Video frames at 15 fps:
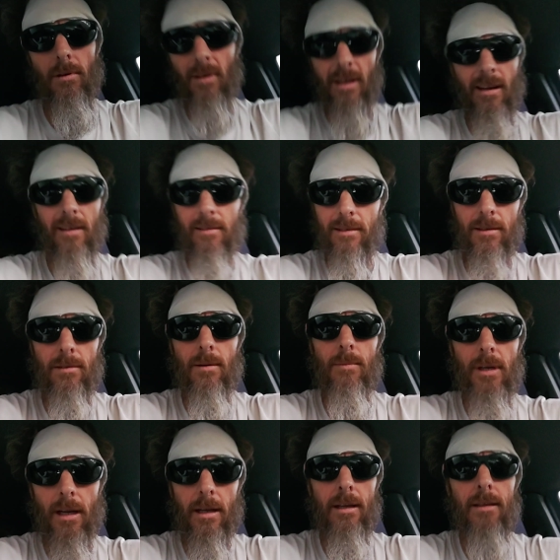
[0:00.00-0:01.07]
Okay, dude, I'm
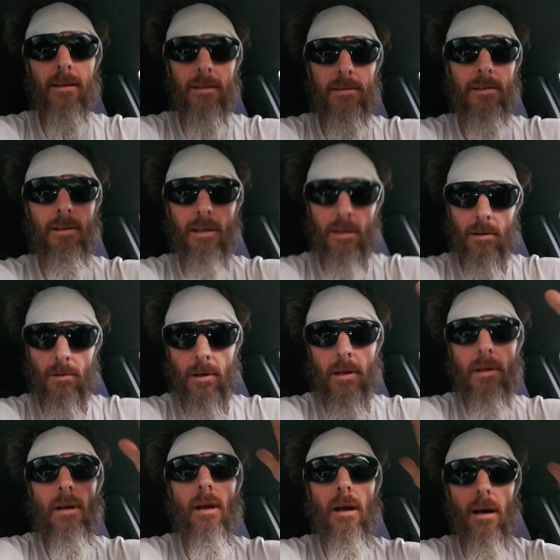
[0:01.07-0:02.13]
taking this
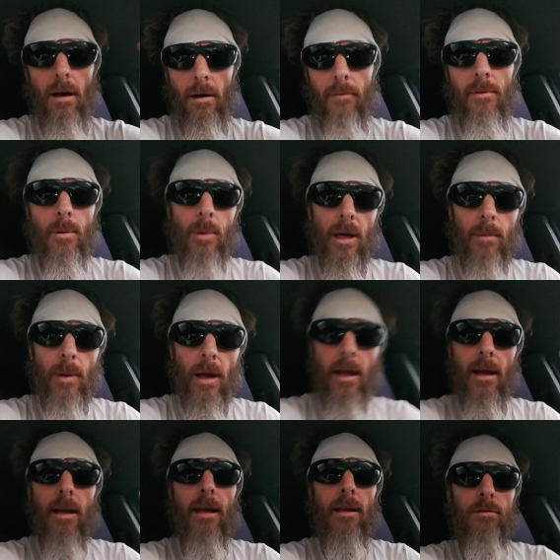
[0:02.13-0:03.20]
theory of the Big
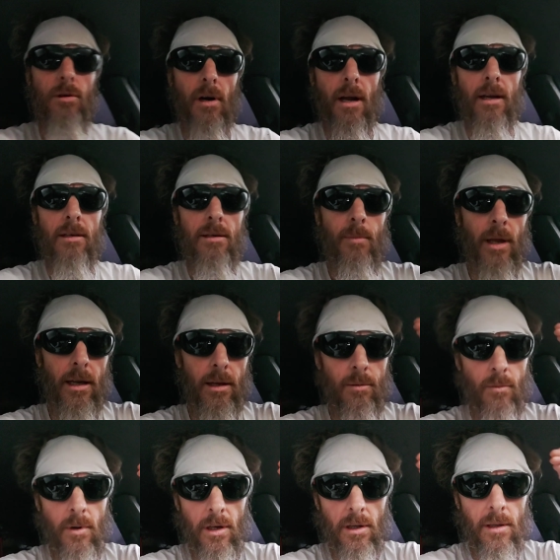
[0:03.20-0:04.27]
Bang and trying to make it
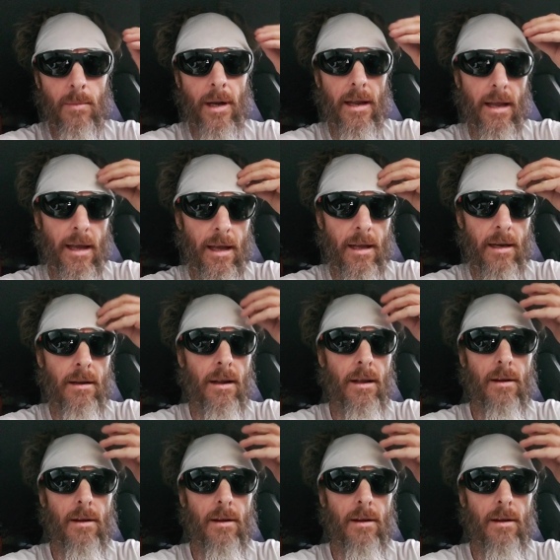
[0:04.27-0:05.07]
real in my head